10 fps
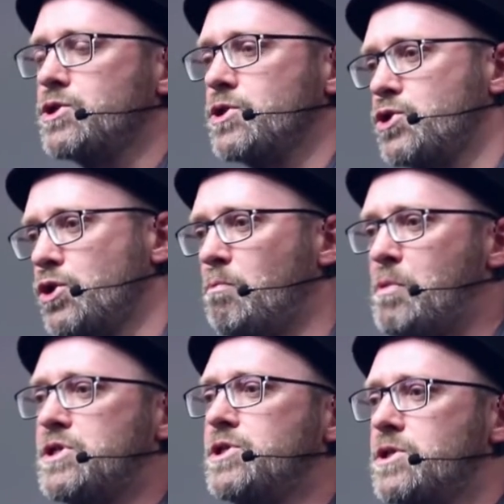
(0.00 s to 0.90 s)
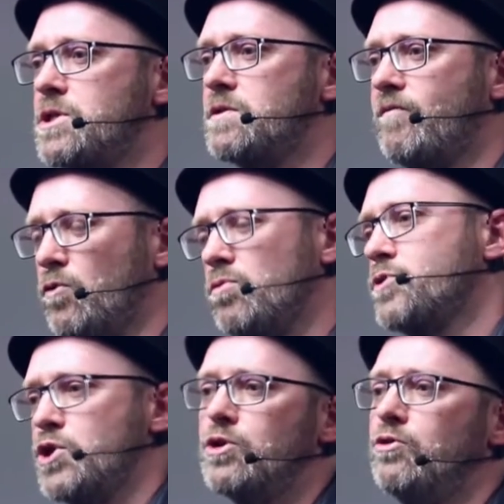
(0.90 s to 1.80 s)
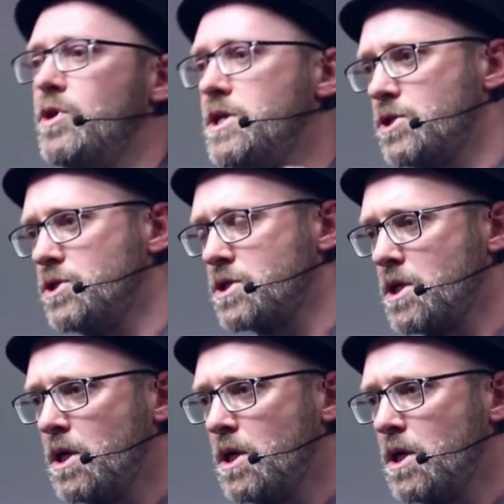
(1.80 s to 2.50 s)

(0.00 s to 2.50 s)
on certain businesses for certain reasons,